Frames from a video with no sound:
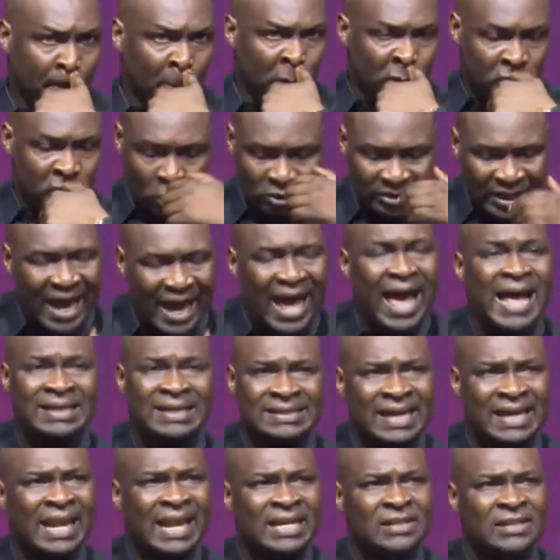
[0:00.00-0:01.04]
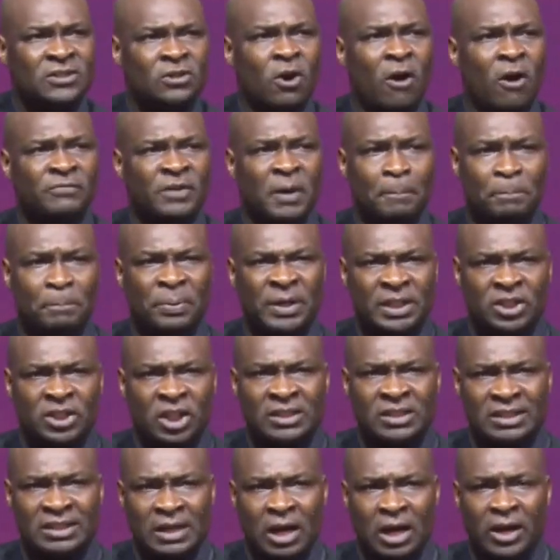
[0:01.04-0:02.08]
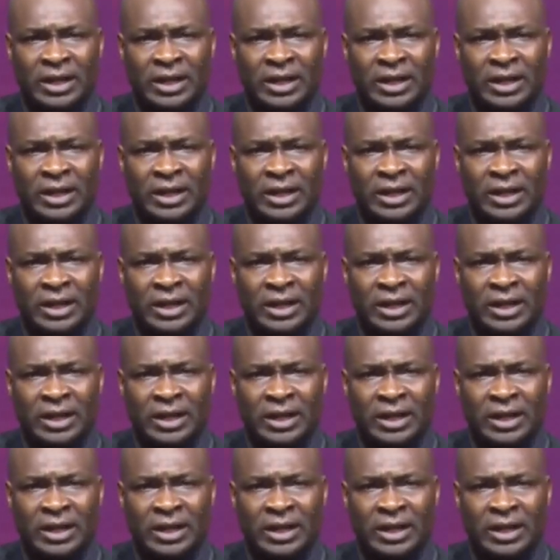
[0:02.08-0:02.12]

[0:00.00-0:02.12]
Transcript: So the excellency of the preaching,